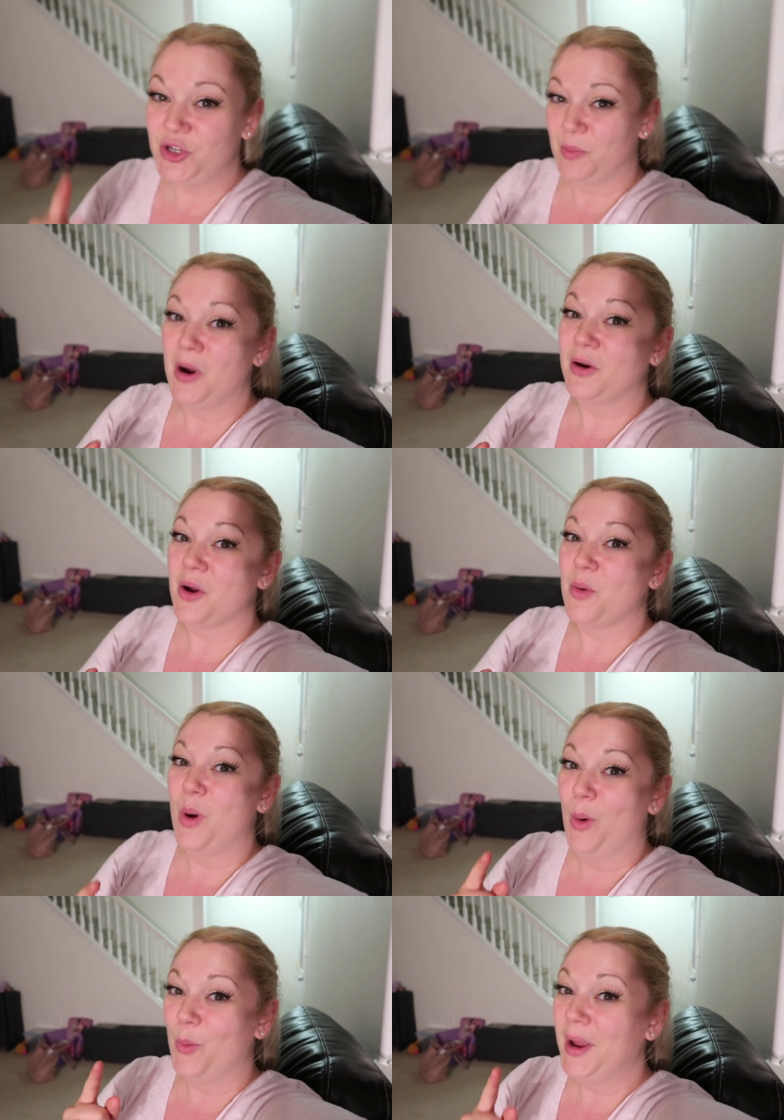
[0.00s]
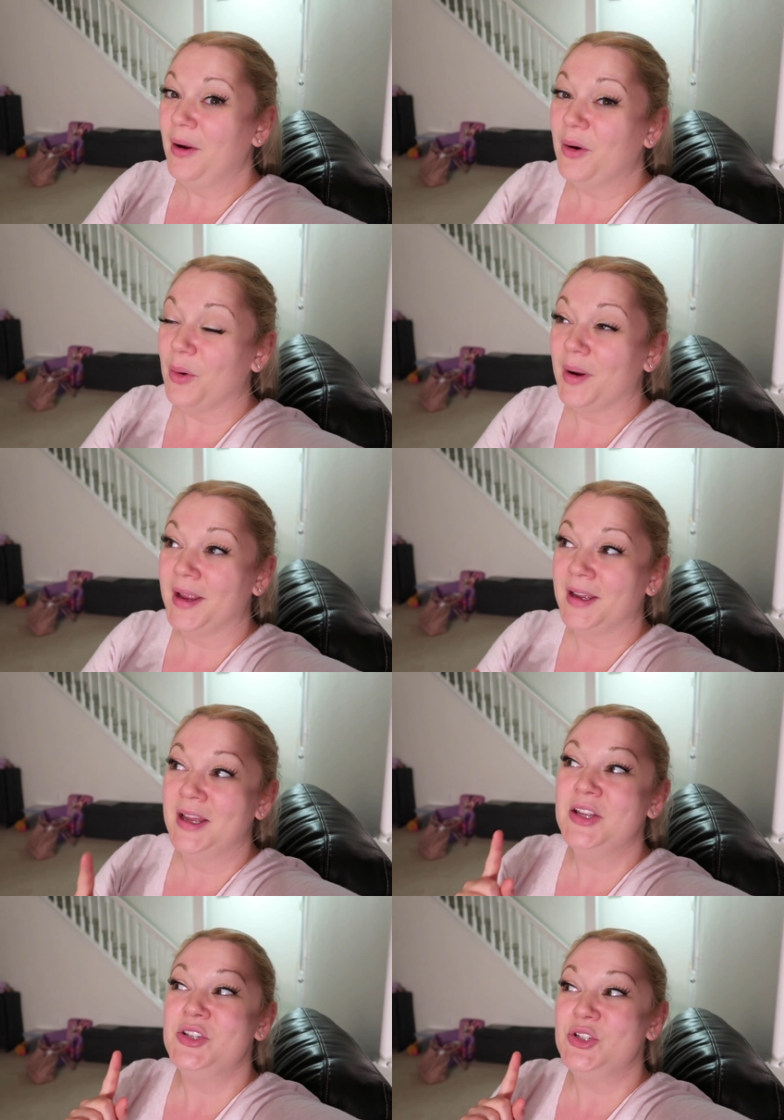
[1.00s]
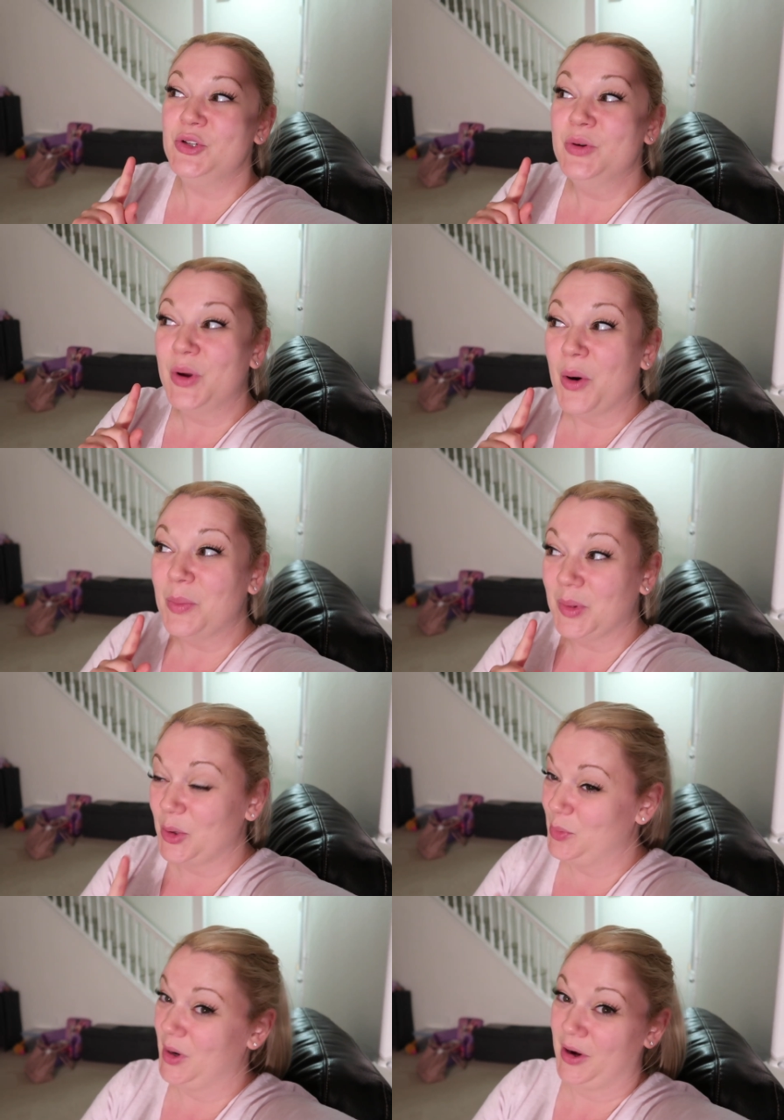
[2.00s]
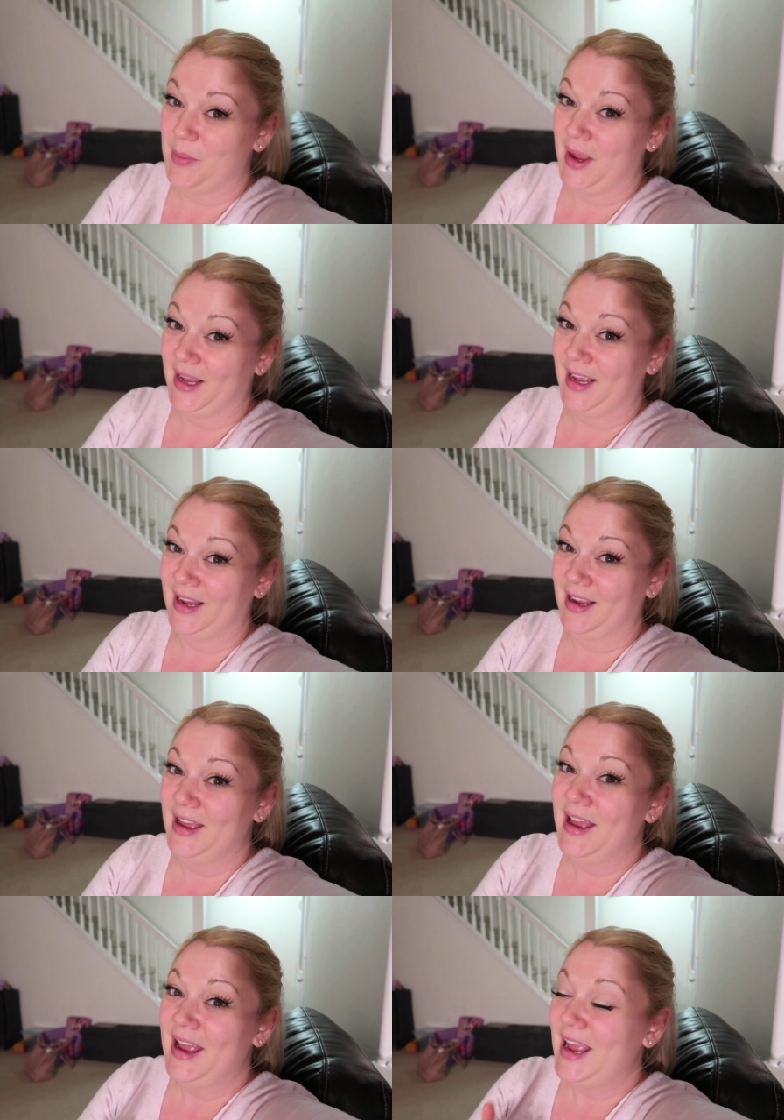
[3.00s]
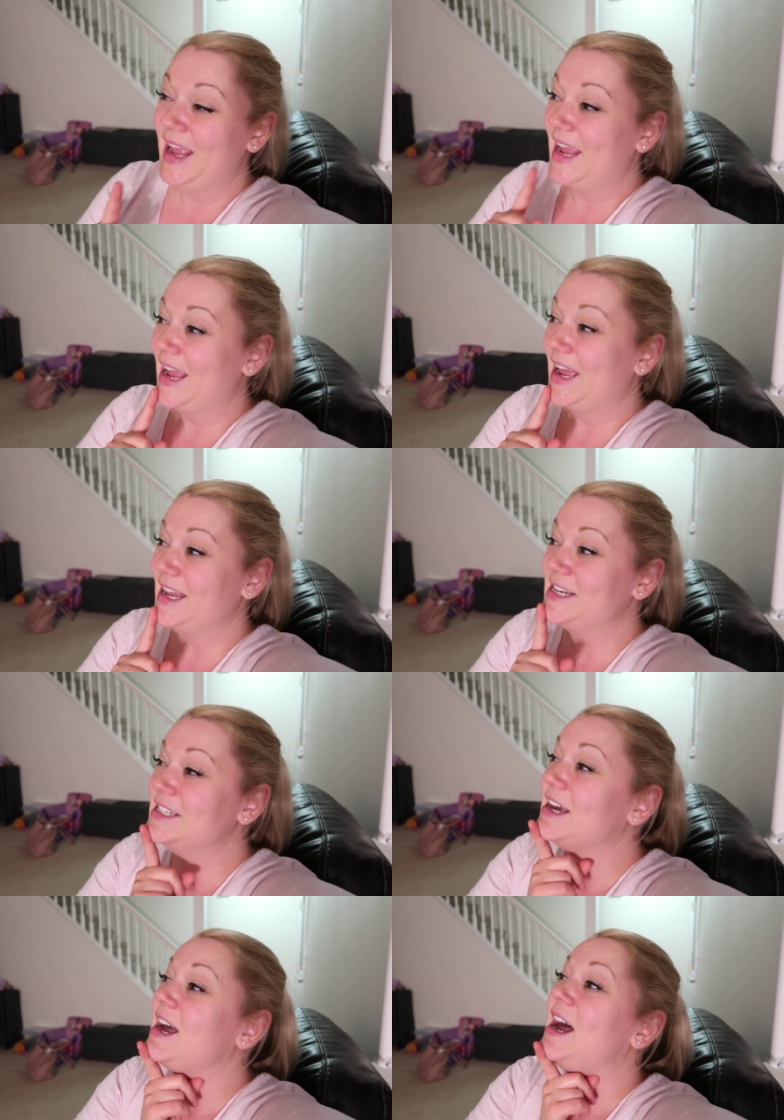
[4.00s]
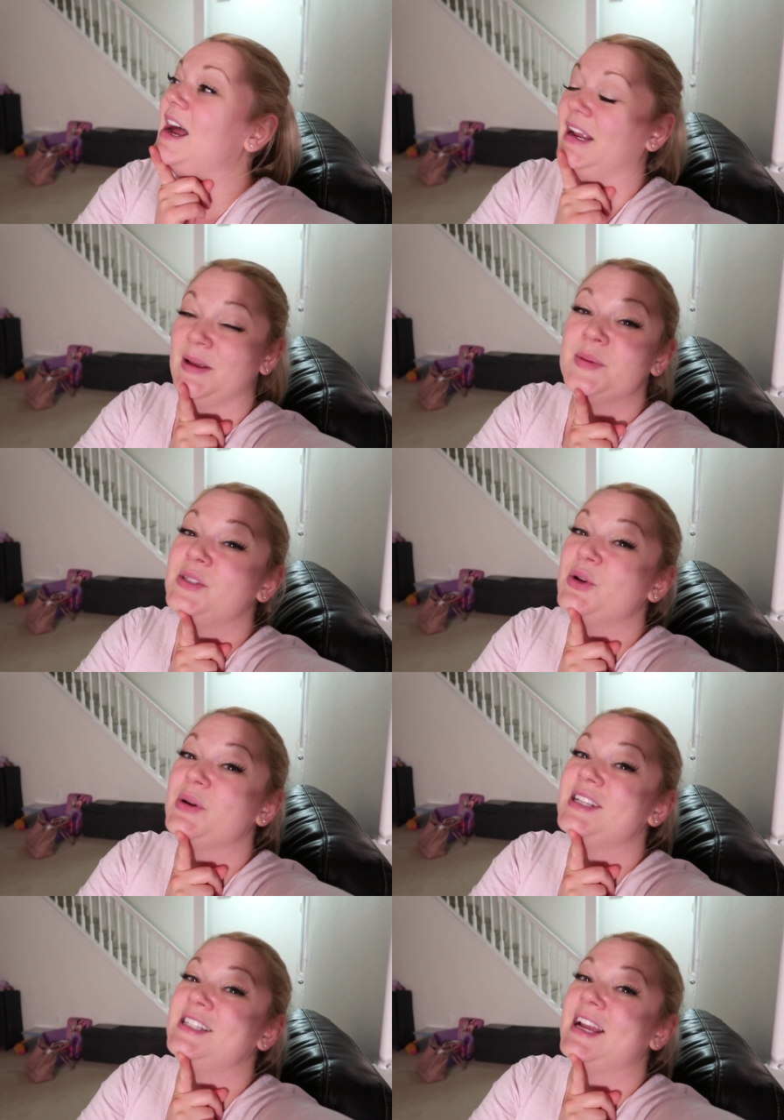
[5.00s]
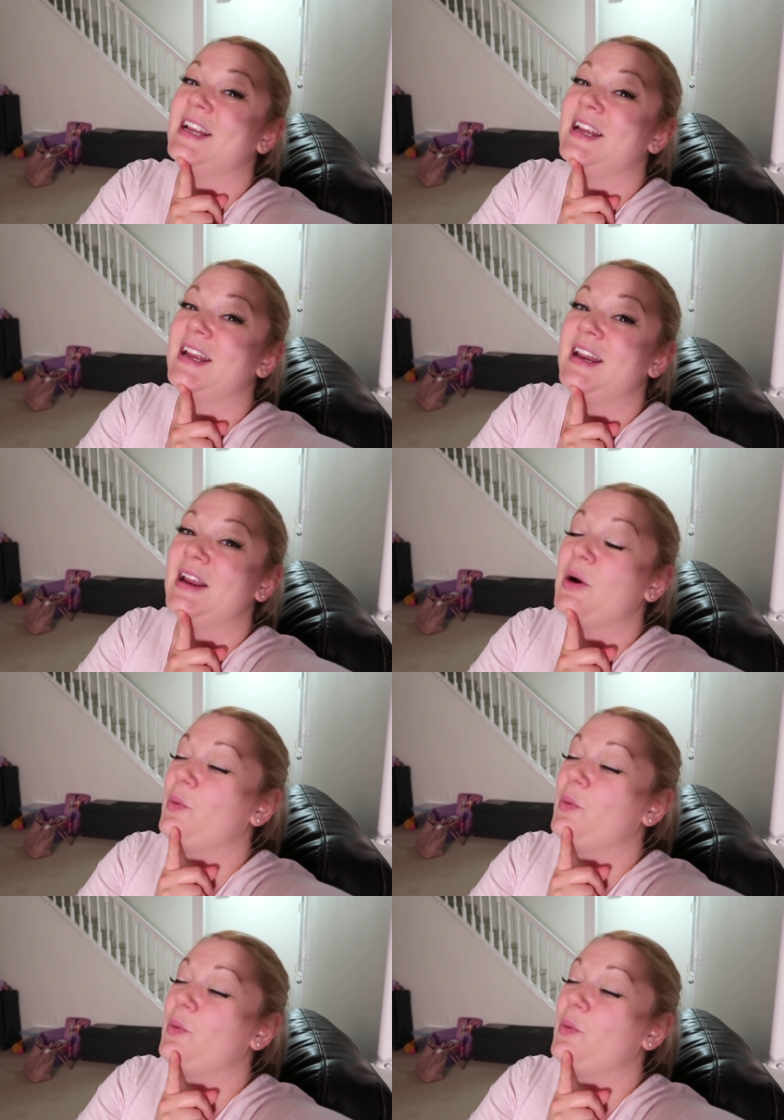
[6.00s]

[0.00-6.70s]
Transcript: Tomorrow, we are going to go blueberry picking, and I am so excited.